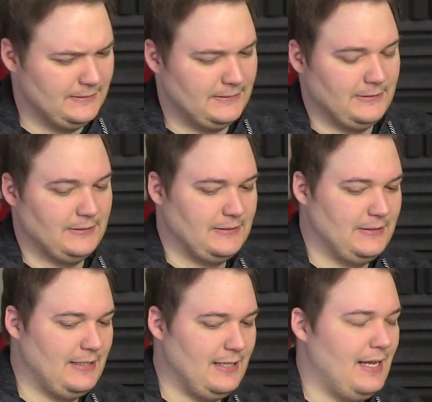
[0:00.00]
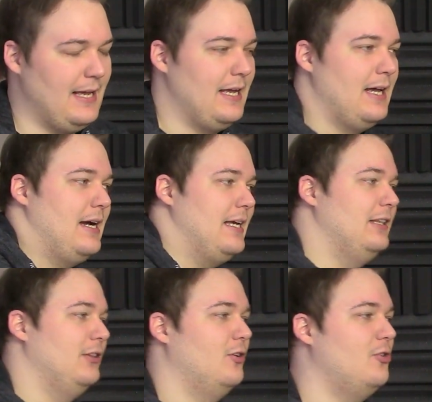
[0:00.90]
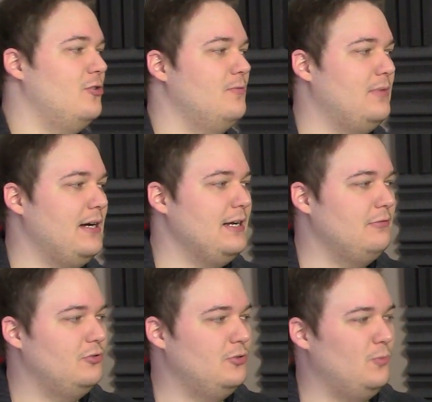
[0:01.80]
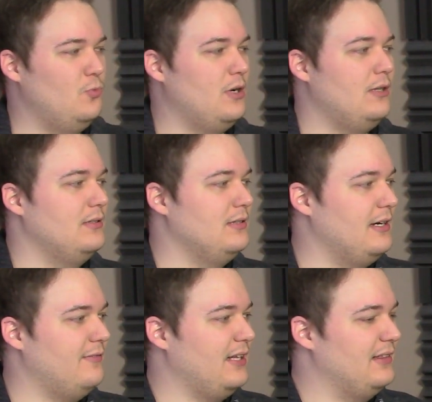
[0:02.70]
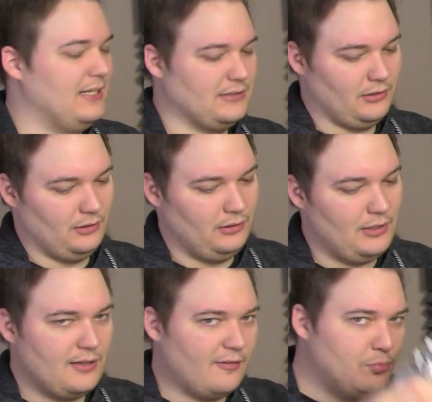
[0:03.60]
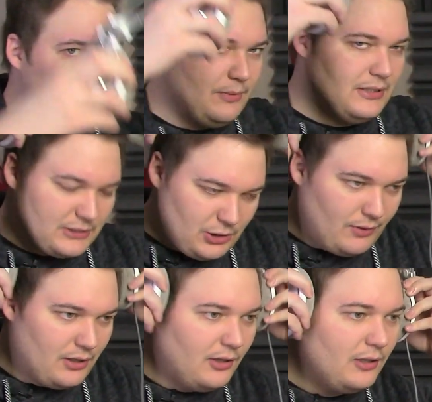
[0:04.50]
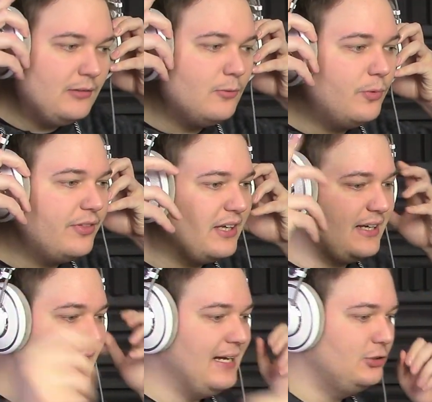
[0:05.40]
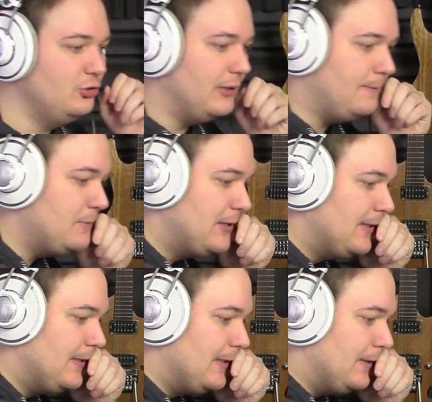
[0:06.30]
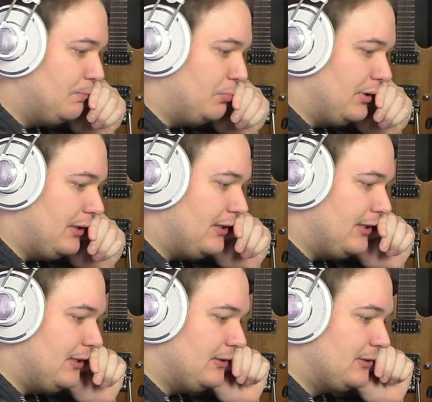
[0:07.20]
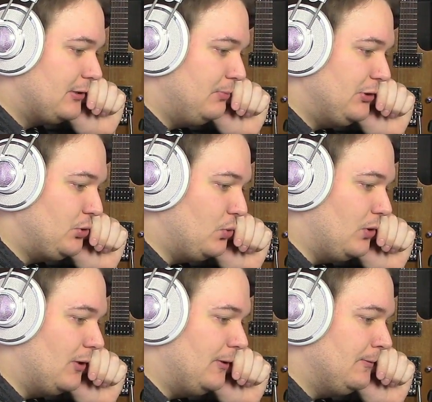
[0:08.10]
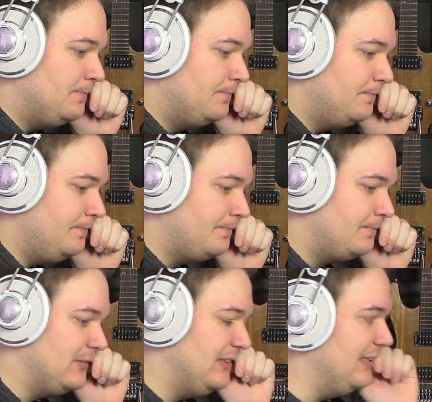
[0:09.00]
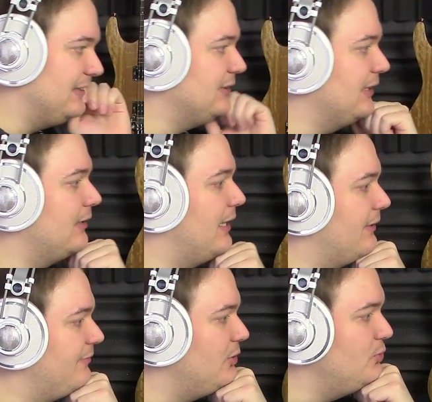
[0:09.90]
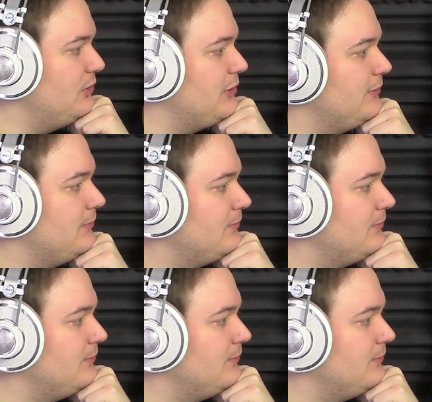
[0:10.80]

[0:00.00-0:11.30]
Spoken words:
Okay, I know my room well enough that there's a lot of boominess going on with the kick drum, but to be sure, let's check the headphones.